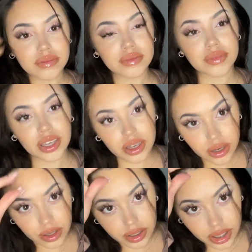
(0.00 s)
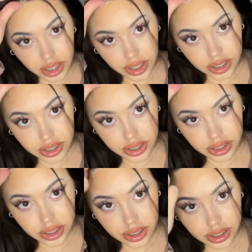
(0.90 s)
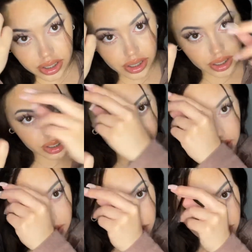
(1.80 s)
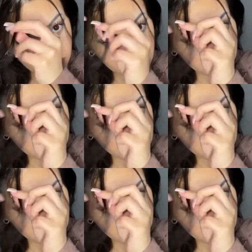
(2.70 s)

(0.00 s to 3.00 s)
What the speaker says: and curl these a little